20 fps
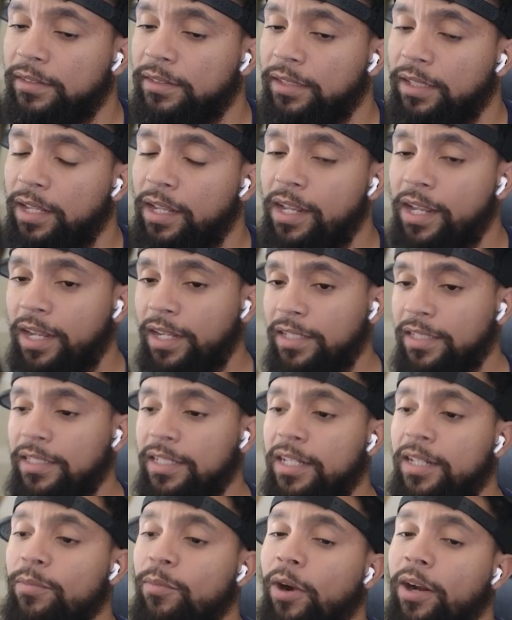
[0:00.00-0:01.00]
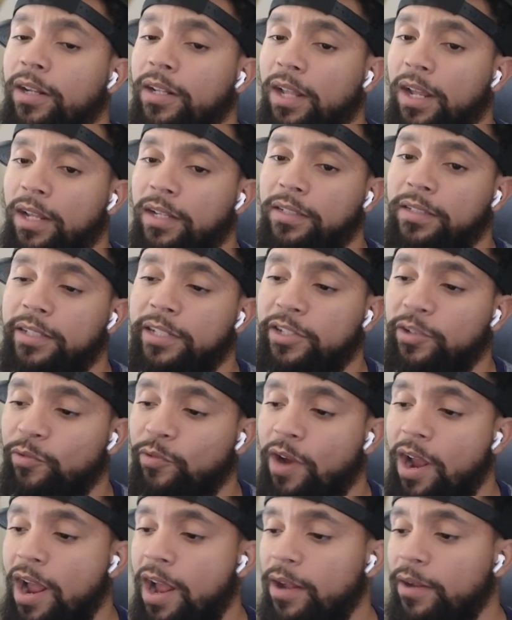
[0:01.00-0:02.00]
Yeah, he's asleep right now. It's a
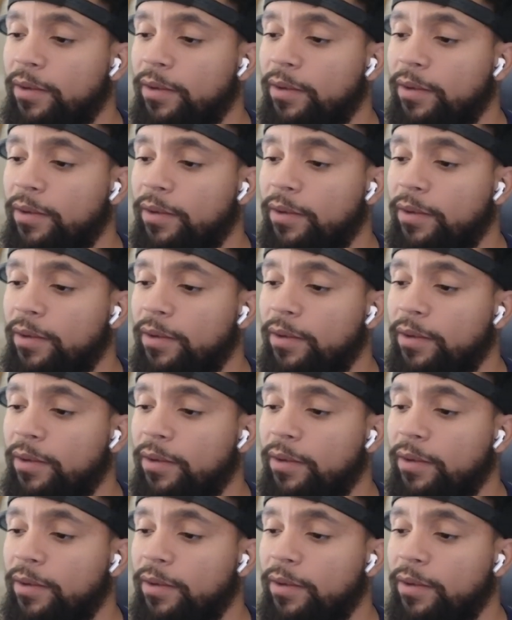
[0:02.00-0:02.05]
wrap.